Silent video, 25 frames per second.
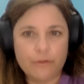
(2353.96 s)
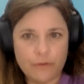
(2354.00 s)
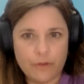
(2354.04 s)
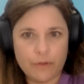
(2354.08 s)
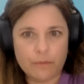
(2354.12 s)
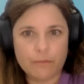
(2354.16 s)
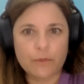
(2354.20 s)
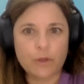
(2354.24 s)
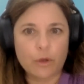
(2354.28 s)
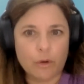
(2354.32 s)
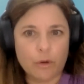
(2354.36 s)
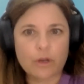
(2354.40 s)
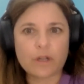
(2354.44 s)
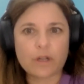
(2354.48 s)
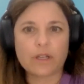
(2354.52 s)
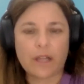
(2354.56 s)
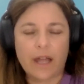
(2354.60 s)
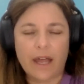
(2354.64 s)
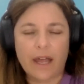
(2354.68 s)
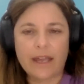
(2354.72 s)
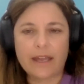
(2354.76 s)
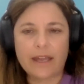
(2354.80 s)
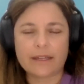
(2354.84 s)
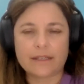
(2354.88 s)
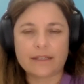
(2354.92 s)
your
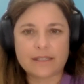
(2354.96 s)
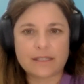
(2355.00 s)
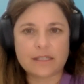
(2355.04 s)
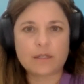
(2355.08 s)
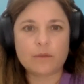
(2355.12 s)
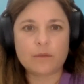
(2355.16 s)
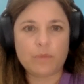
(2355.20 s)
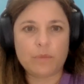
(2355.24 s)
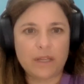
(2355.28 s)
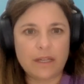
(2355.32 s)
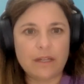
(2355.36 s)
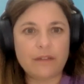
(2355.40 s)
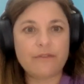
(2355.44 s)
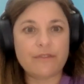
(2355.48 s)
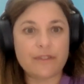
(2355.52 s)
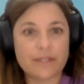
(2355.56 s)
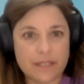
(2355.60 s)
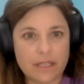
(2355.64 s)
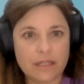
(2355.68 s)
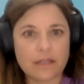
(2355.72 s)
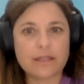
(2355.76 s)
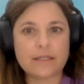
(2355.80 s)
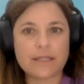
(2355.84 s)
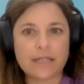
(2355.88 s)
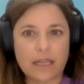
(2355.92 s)
clients to be
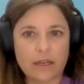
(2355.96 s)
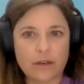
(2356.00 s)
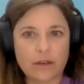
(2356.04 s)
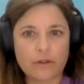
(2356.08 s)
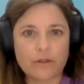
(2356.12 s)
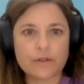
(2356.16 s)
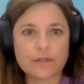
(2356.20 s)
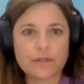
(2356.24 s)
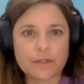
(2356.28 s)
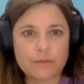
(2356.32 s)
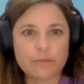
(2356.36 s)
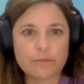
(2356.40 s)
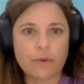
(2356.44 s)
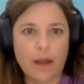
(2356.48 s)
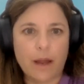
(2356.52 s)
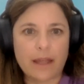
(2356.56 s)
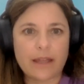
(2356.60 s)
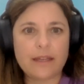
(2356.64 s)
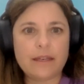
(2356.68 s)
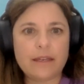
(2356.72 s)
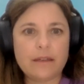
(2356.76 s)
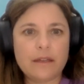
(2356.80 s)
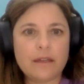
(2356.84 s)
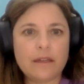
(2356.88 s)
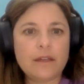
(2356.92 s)
facilitators,
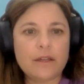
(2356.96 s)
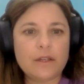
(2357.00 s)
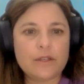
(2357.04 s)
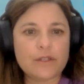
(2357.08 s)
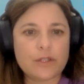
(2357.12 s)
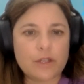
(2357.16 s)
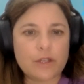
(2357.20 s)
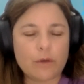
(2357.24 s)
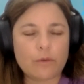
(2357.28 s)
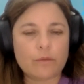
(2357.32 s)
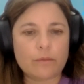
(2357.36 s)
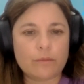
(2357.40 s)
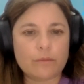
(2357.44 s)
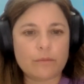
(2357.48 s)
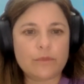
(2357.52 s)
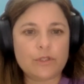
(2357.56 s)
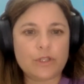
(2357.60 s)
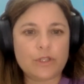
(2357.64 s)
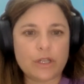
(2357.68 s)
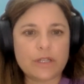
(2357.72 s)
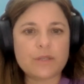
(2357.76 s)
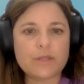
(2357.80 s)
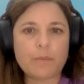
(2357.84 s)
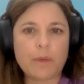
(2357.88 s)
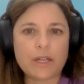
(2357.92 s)
right? So
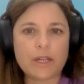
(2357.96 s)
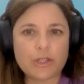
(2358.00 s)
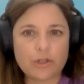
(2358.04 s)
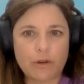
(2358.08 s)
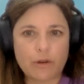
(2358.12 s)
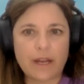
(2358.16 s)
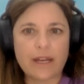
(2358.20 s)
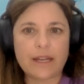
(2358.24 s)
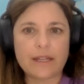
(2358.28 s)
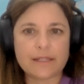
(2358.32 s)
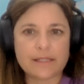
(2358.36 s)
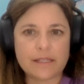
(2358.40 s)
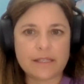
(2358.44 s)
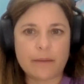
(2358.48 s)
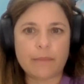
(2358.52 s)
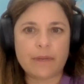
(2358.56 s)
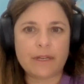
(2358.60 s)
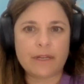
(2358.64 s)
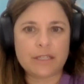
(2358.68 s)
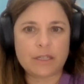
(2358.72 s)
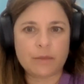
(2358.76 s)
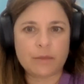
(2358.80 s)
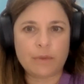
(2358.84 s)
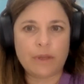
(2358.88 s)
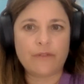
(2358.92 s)
just by training
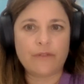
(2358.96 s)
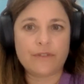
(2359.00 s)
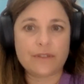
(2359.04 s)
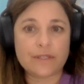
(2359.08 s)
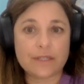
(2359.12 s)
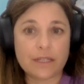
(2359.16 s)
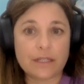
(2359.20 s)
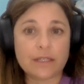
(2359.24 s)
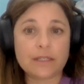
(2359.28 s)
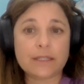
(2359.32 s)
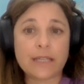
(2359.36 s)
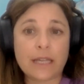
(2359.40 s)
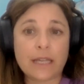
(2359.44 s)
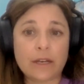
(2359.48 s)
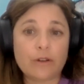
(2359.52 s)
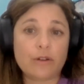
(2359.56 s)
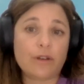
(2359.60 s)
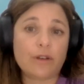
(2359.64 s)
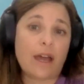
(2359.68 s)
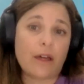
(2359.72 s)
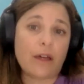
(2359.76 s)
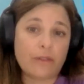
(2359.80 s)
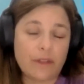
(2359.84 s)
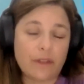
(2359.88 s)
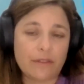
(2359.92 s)
somebody to be a facilitator,
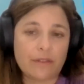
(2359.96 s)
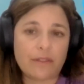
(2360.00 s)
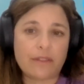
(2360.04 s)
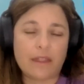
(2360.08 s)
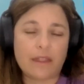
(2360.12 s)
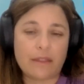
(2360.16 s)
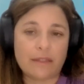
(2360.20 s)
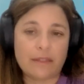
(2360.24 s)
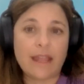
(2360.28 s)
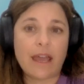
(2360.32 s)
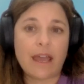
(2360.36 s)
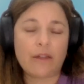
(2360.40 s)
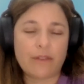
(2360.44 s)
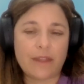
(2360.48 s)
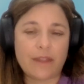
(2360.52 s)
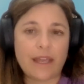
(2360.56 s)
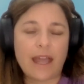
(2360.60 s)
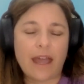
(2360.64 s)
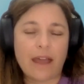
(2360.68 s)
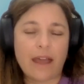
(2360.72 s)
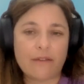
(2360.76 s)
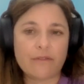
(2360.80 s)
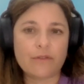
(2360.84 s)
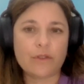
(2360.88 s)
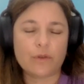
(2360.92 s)
now they
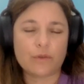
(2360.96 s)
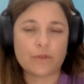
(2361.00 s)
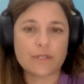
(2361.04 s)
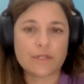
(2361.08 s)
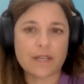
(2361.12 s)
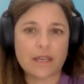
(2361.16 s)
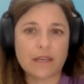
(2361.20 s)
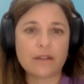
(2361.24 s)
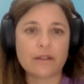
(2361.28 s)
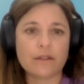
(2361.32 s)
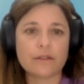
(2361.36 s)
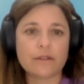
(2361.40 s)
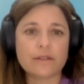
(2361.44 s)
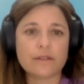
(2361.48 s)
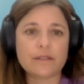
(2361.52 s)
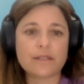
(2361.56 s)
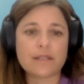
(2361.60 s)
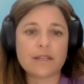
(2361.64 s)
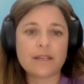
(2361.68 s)
have those skills,